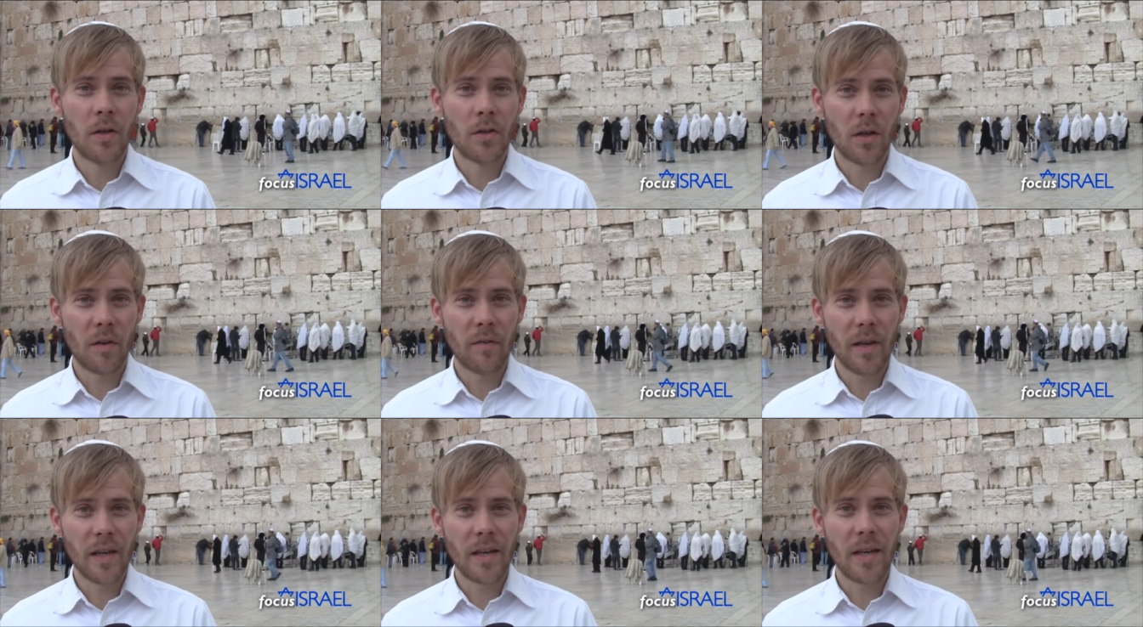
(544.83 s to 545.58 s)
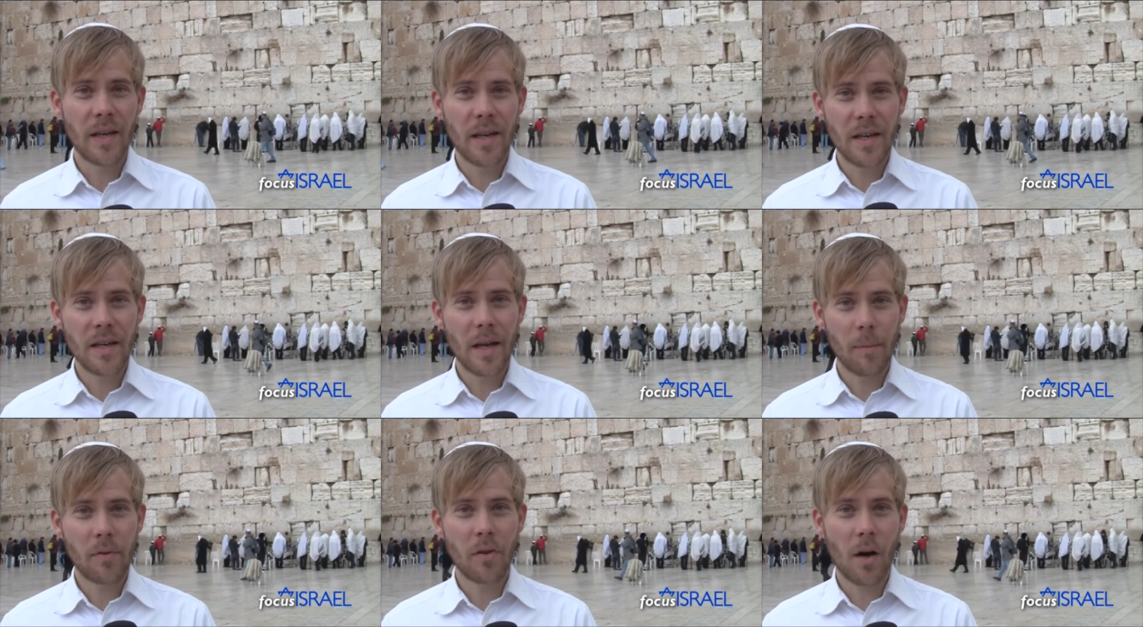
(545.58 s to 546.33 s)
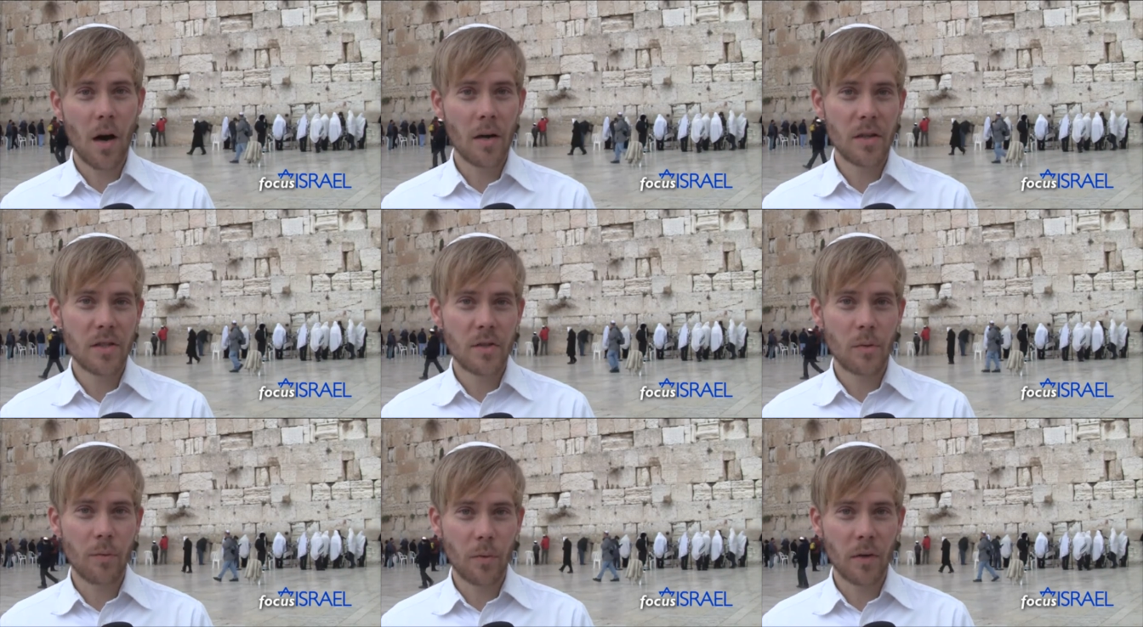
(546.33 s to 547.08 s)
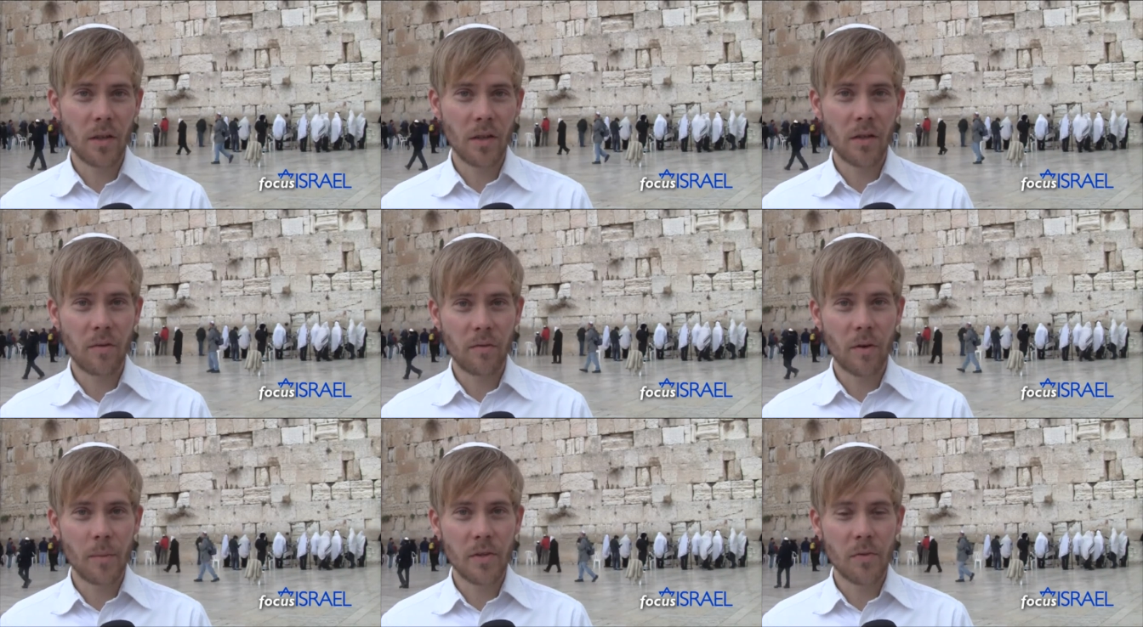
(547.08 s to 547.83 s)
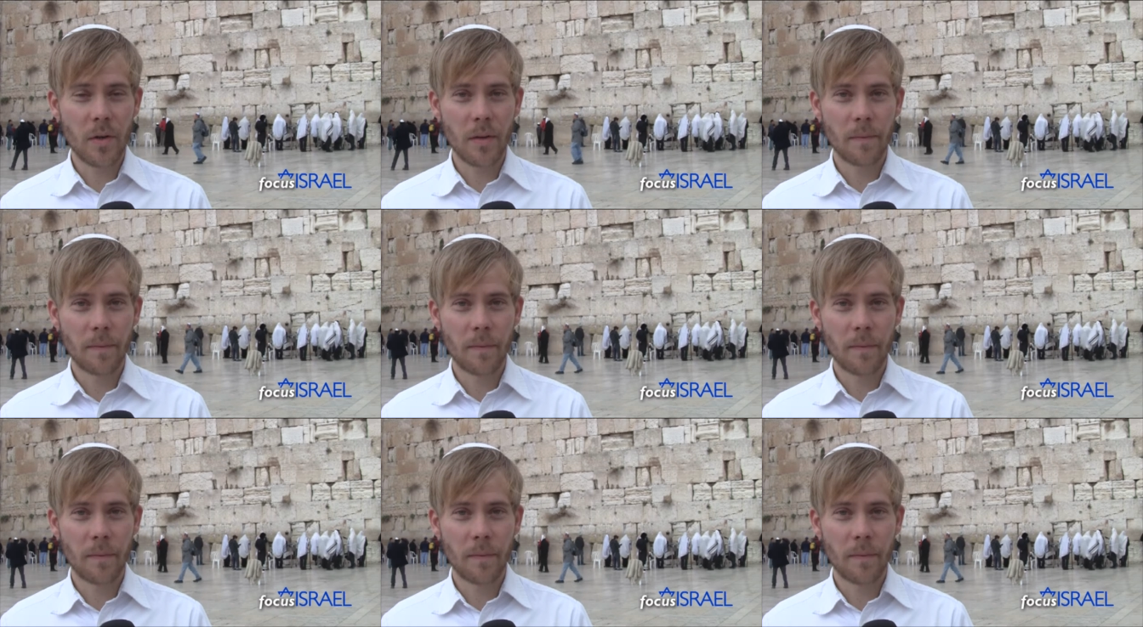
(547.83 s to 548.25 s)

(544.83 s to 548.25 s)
to convey in depth, honest reporting from Israel.